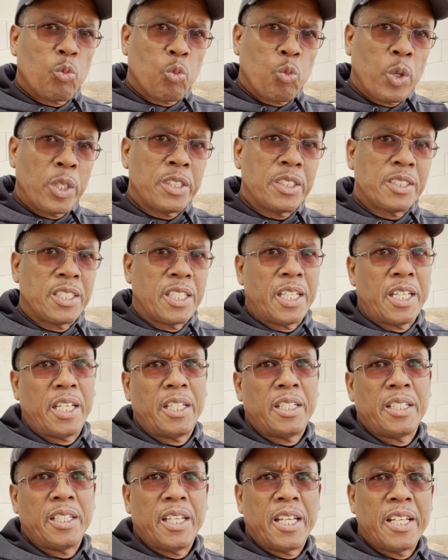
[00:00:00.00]
one thing,
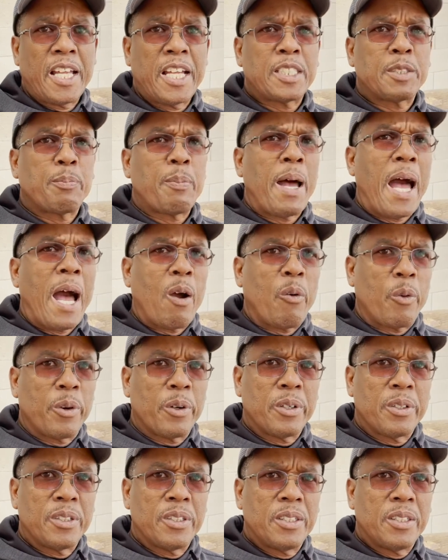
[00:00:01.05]
and that's power.